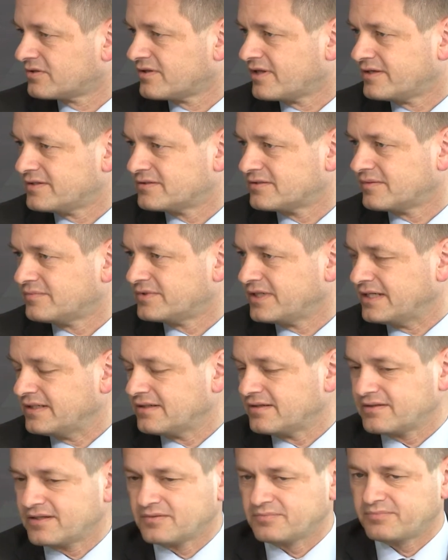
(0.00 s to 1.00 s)
There is some data
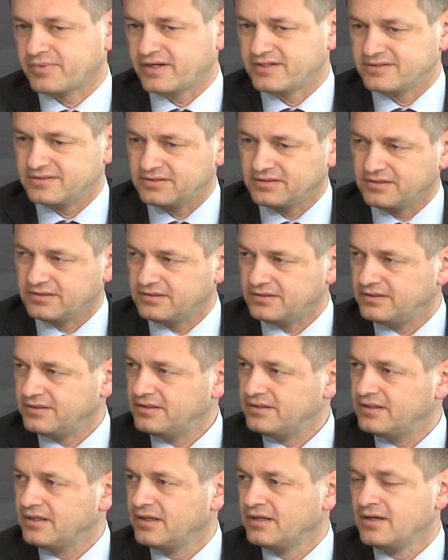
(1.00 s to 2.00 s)
that by CT,